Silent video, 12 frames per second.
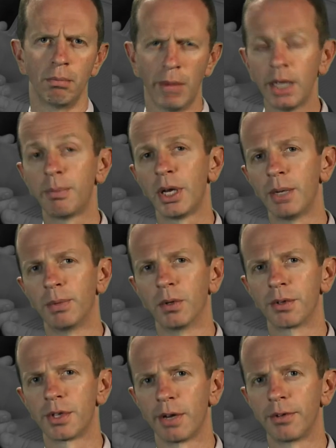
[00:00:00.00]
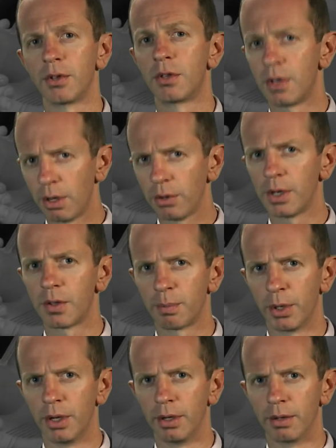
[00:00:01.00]
Many people suffer serious
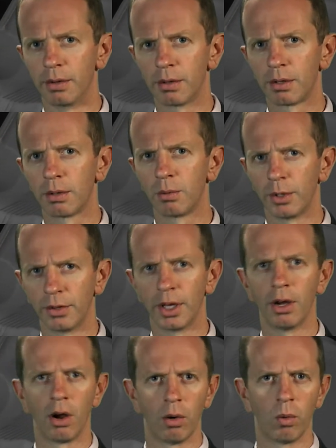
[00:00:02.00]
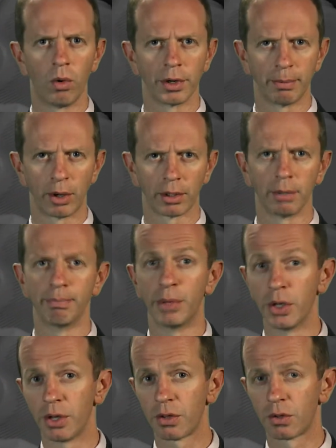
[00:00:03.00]
burns when their hot water bottle
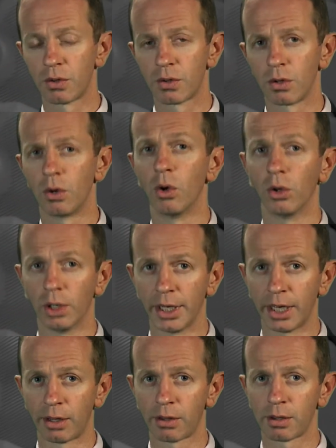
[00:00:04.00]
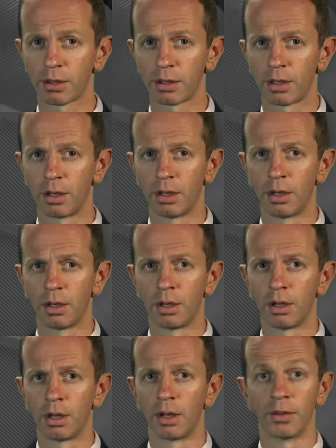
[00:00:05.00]
bursts or leaks.
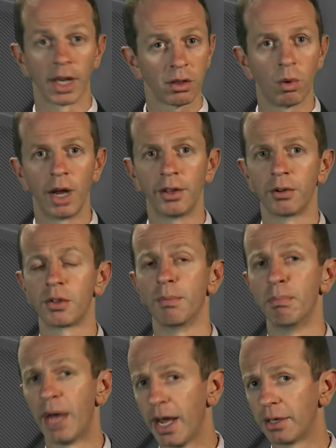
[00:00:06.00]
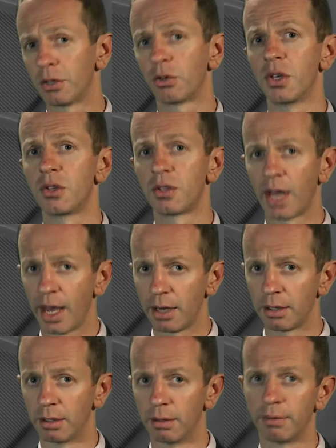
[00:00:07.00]
And that's why there is a mandatory
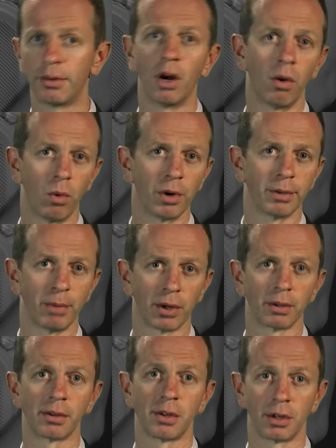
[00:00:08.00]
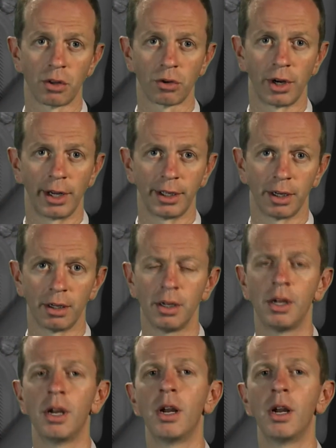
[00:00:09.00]
standard for hot water bottles in Australia